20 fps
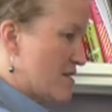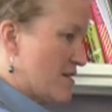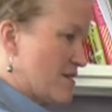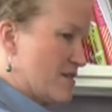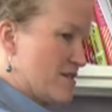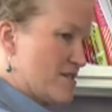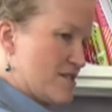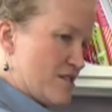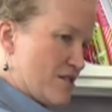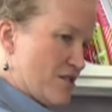to
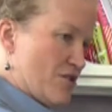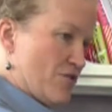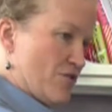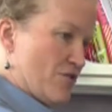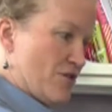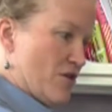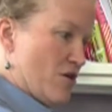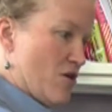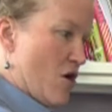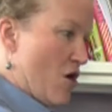
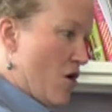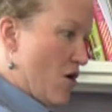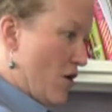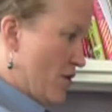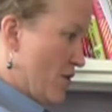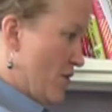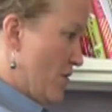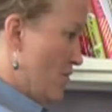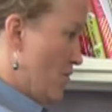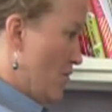consider
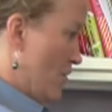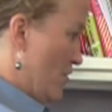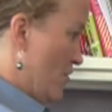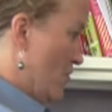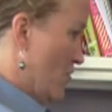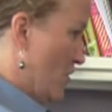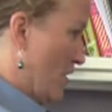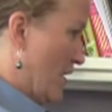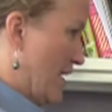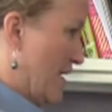when you're
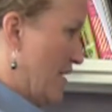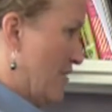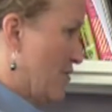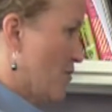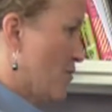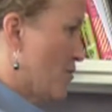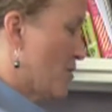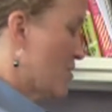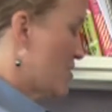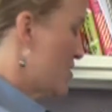looking at the
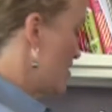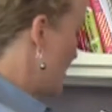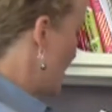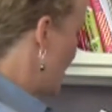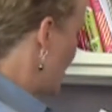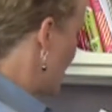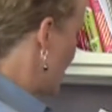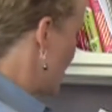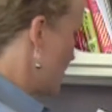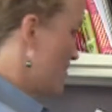
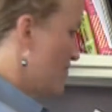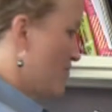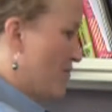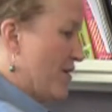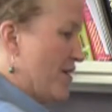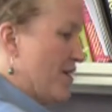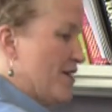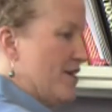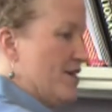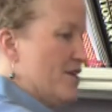workstation
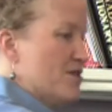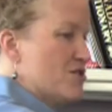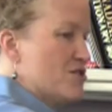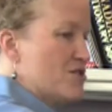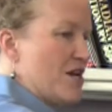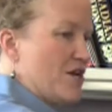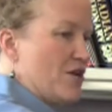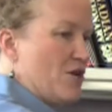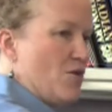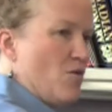is
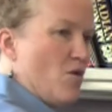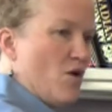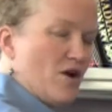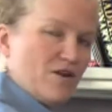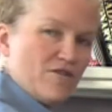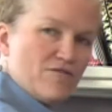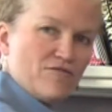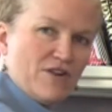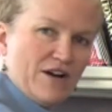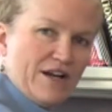that you
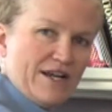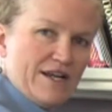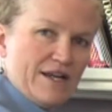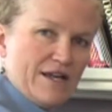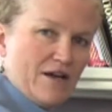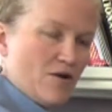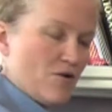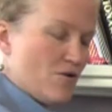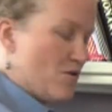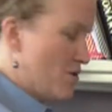want to find
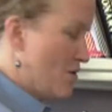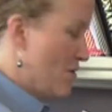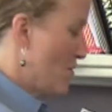out